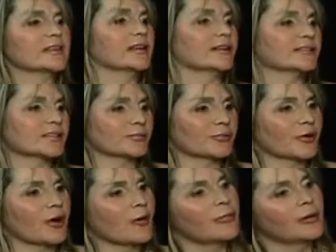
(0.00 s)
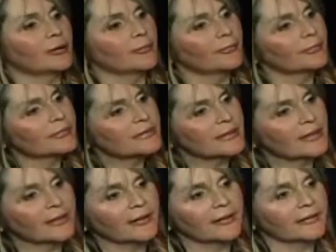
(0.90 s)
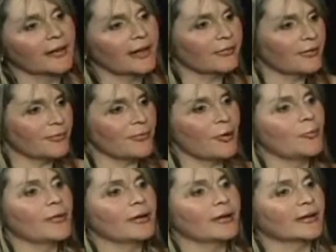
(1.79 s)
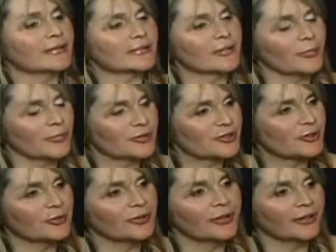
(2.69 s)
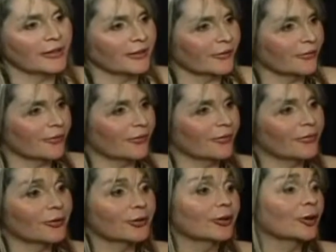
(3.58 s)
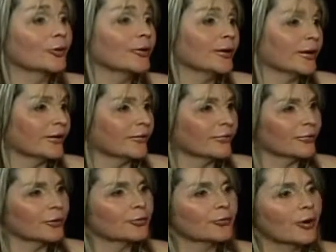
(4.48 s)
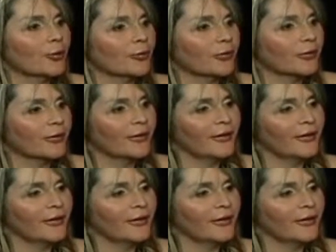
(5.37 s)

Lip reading: seeing it as a problem, seeing every moment as an opportunity for learning, for growth,